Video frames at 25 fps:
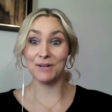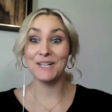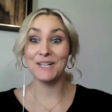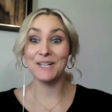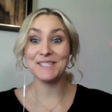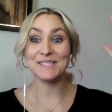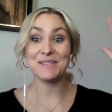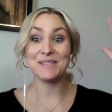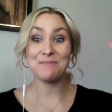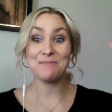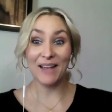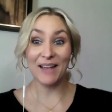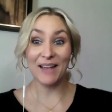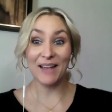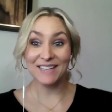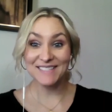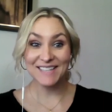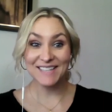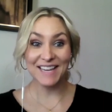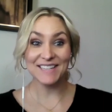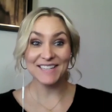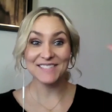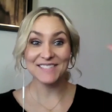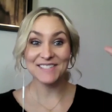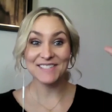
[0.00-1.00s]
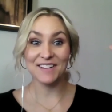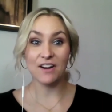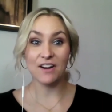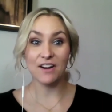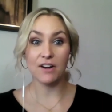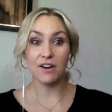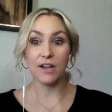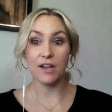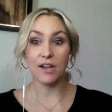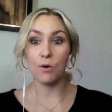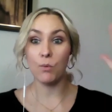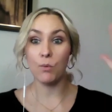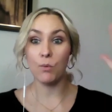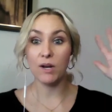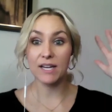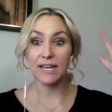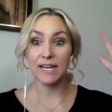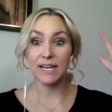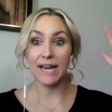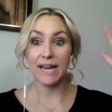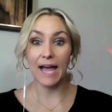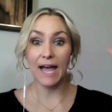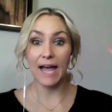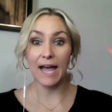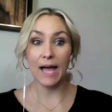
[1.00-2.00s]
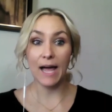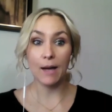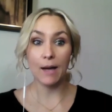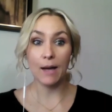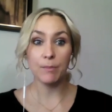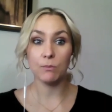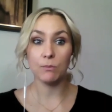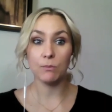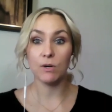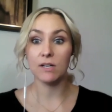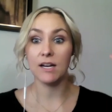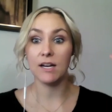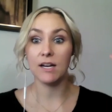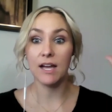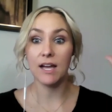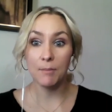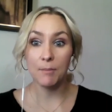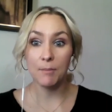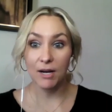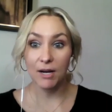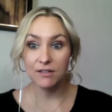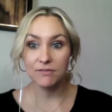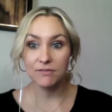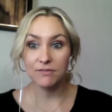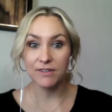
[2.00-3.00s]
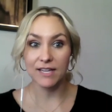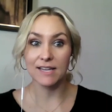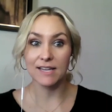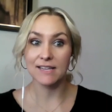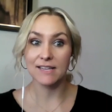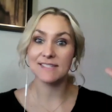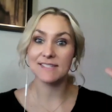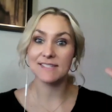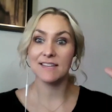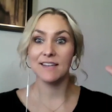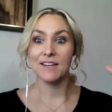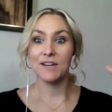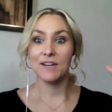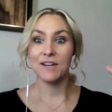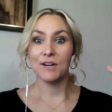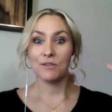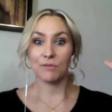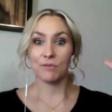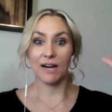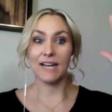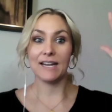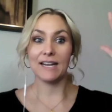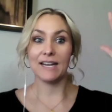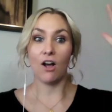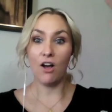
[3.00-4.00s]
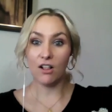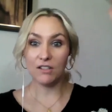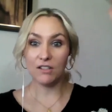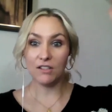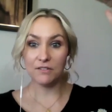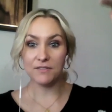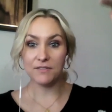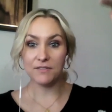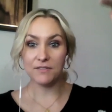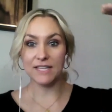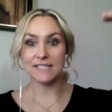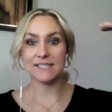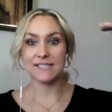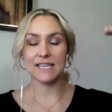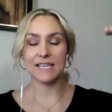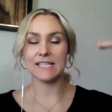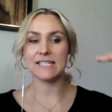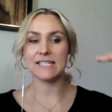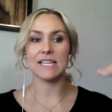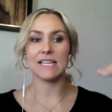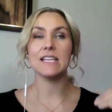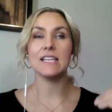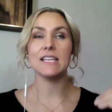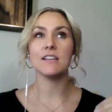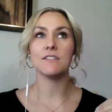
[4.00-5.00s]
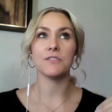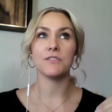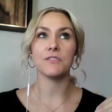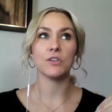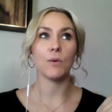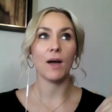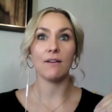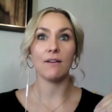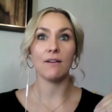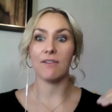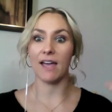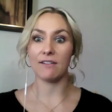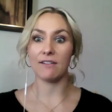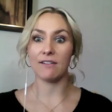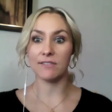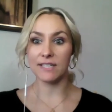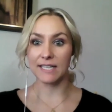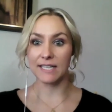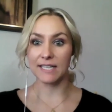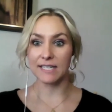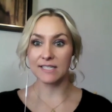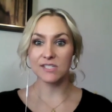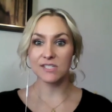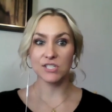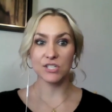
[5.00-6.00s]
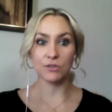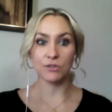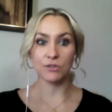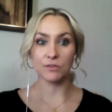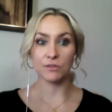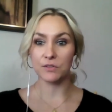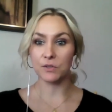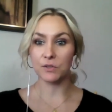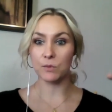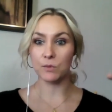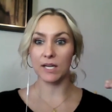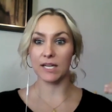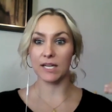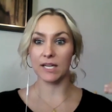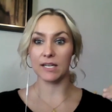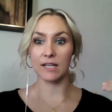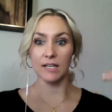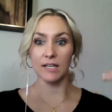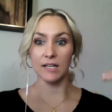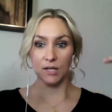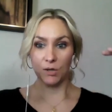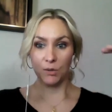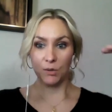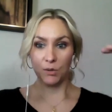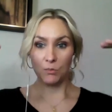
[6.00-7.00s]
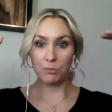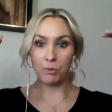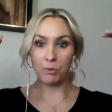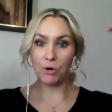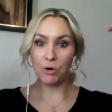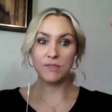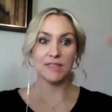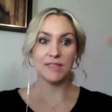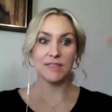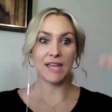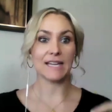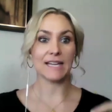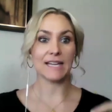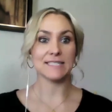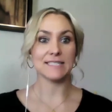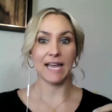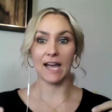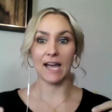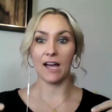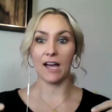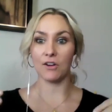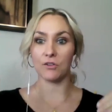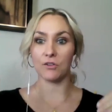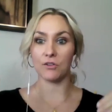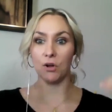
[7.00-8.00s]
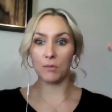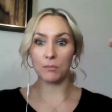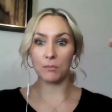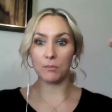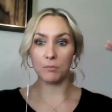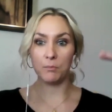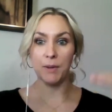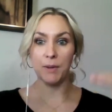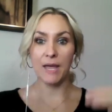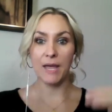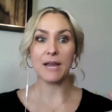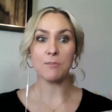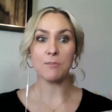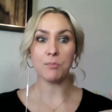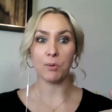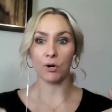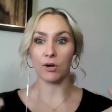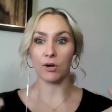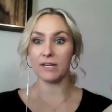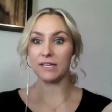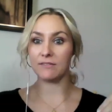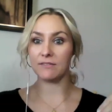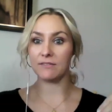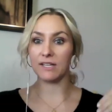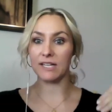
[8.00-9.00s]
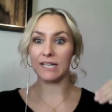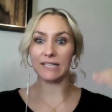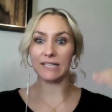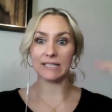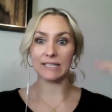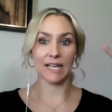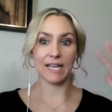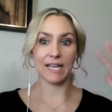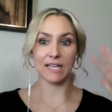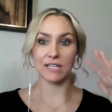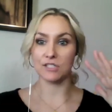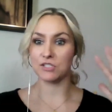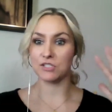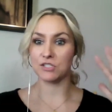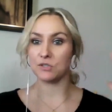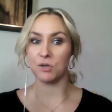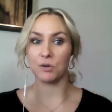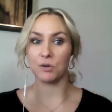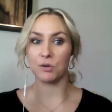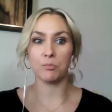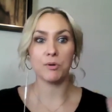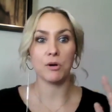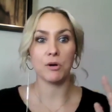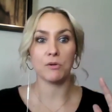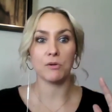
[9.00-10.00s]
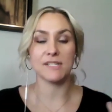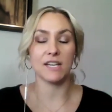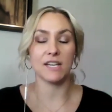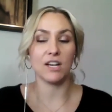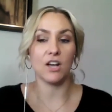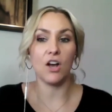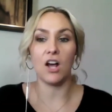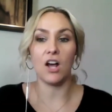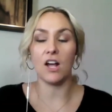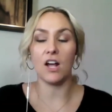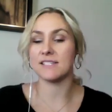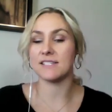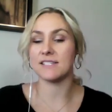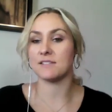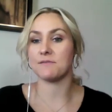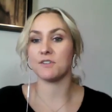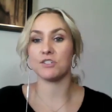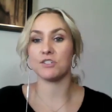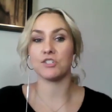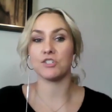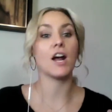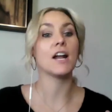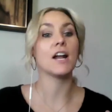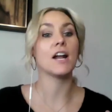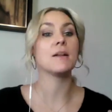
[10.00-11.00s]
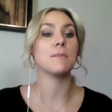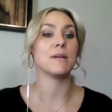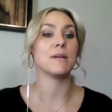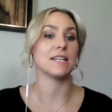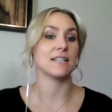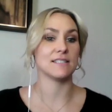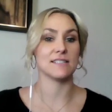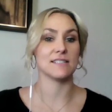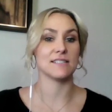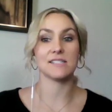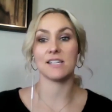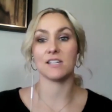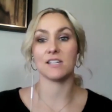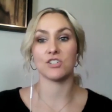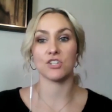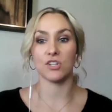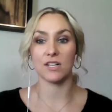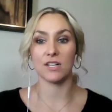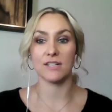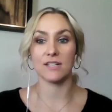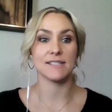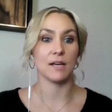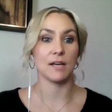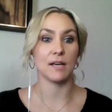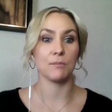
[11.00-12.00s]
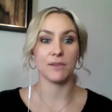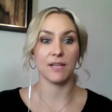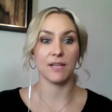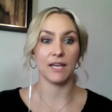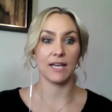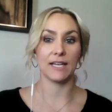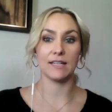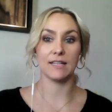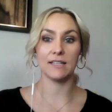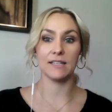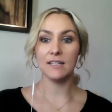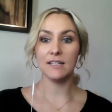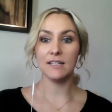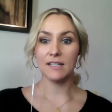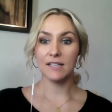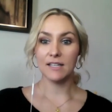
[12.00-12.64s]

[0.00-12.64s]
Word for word: what's the best case scenario what could happen what could come out of this right all of these things i think if you have evidence too if you can put that down on paper even and like do your pros and cons if you're trying to make a decision on something